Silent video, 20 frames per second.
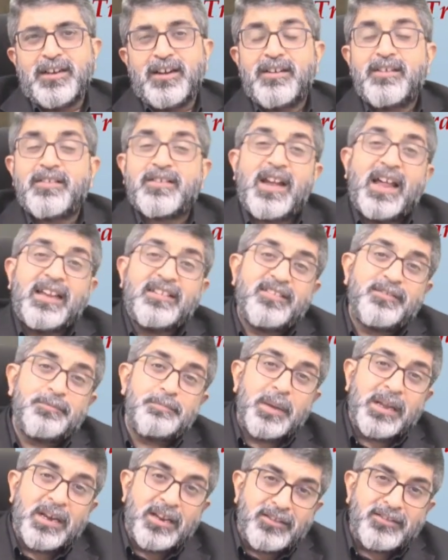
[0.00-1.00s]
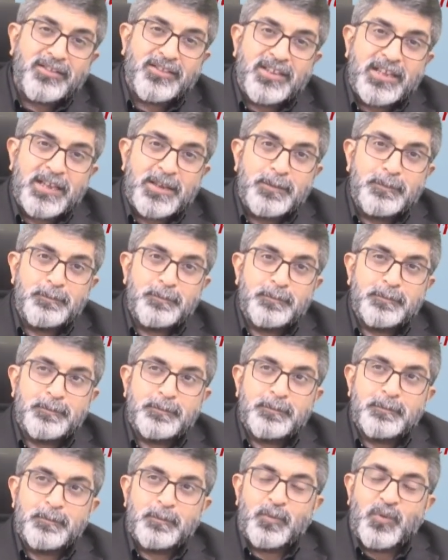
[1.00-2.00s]
Transparency.
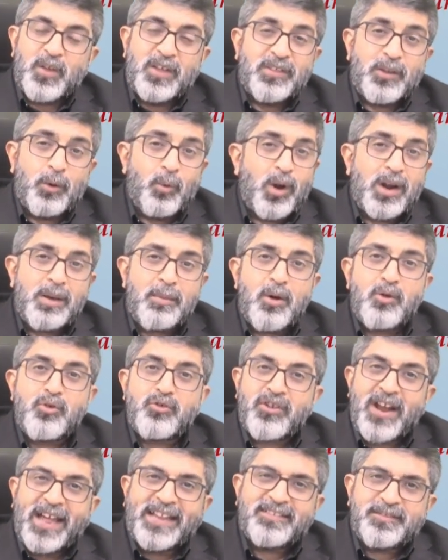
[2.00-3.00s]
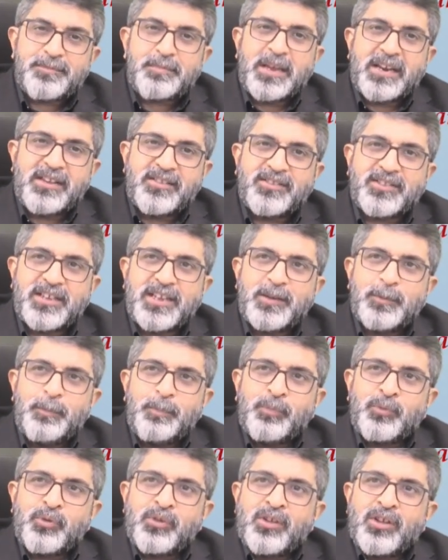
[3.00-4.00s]
Now what about transparency?
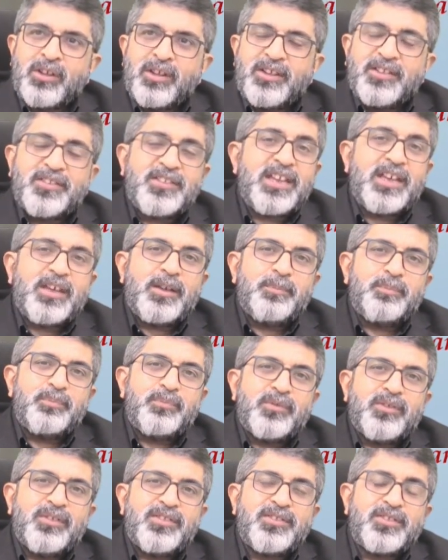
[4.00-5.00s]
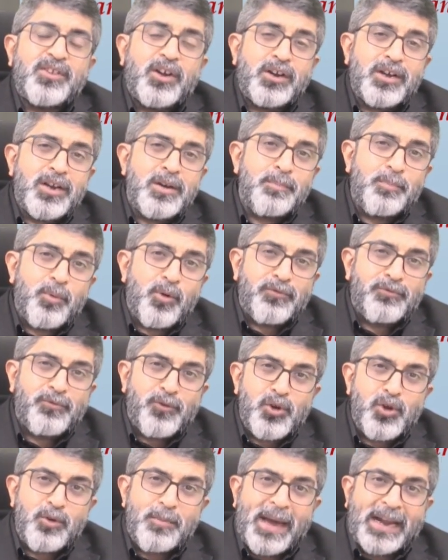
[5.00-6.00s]
See, certain
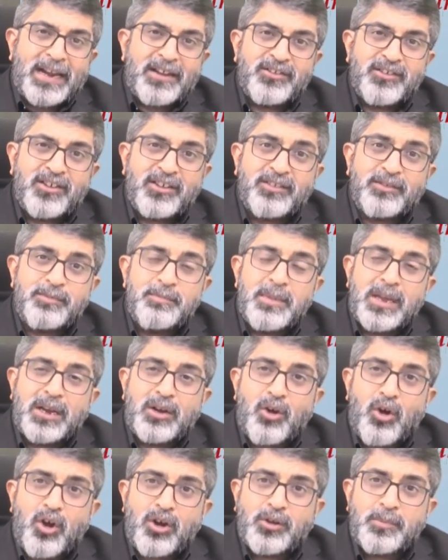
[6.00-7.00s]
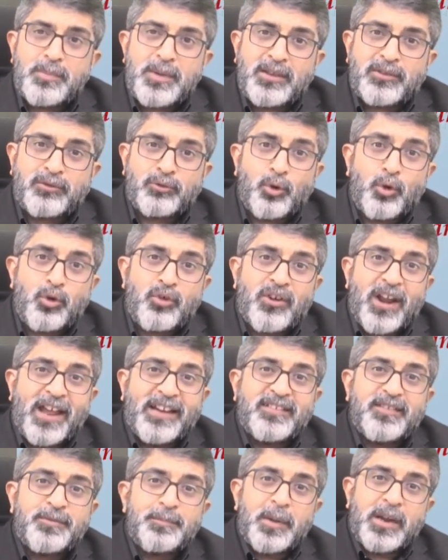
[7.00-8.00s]
portfolio managers may not be so
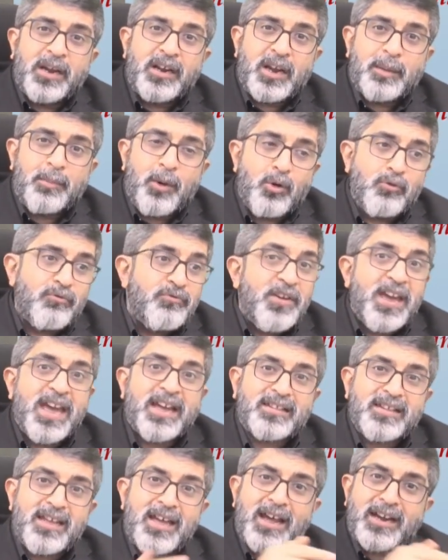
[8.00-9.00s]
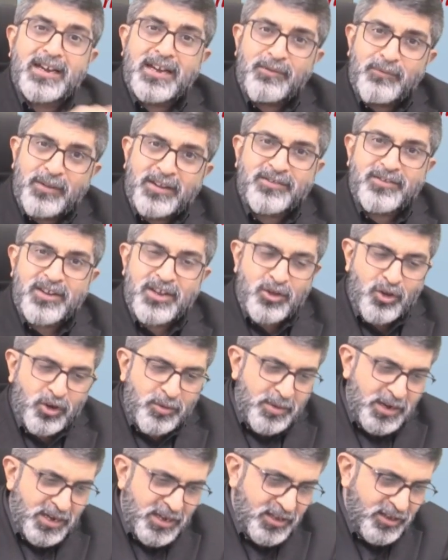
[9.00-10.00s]
transparent about where they are investing your
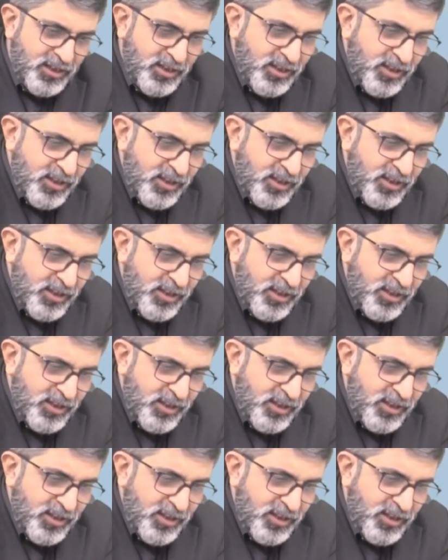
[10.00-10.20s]
money.